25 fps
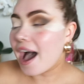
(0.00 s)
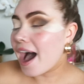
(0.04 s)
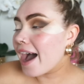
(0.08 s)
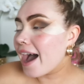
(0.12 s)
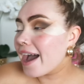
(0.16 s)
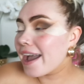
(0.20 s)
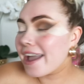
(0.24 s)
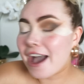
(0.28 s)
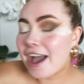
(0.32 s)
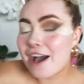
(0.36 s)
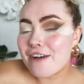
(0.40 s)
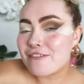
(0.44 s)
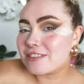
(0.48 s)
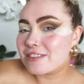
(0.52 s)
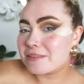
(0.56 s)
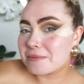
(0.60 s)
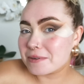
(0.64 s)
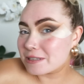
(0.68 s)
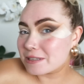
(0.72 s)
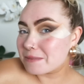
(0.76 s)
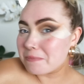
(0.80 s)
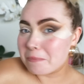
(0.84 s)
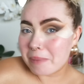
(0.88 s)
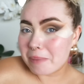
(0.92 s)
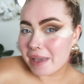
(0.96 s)
I have the
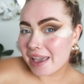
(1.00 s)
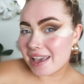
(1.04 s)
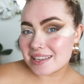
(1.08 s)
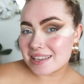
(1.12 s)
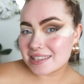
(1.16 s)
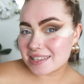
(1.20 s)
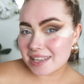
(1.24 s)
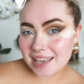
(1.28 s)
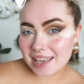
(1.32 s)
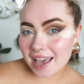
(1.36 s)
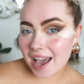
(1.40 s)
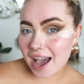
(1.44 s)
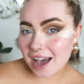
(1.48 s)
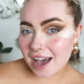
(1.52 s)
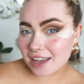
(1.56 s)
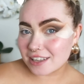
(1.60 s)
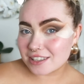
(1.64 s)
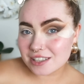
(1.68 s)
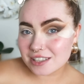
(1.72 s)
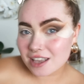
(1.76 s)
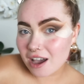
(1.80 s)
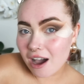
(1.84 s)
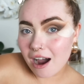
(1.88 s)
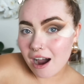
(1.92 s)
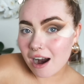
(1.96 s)
most basic ass
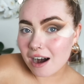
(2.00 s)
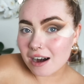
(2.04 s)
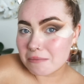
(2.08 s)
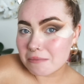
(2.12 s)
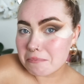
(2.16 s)
car.